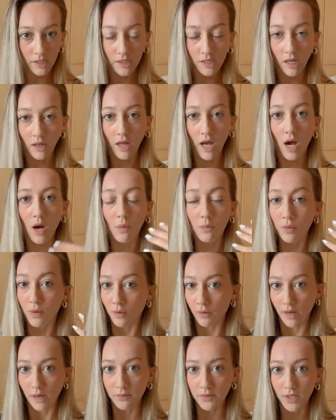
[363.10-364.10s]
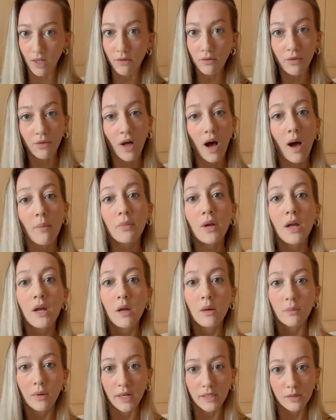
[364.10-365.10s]
that sell out, programs that flop,
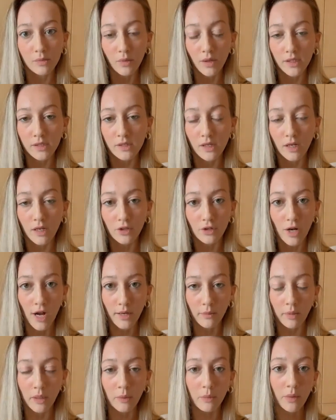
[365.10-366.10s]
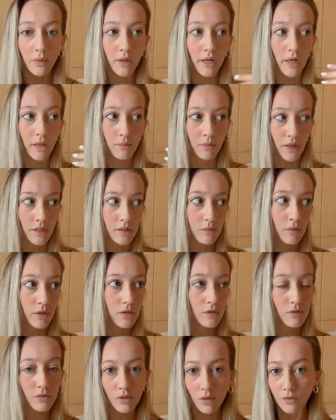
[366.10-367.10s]
price points that attract people in, price
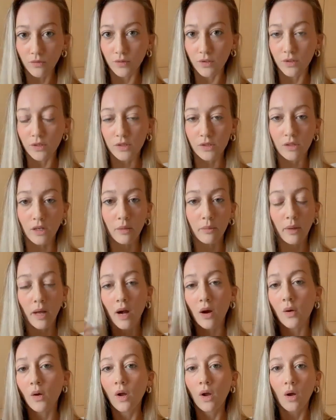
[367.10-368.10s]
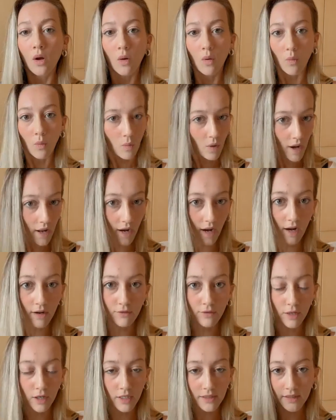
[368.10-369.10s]
points you don't feel as good about,
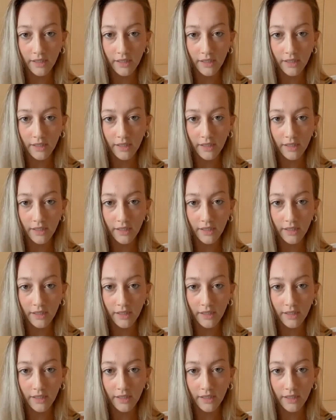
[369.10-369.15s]
whatever.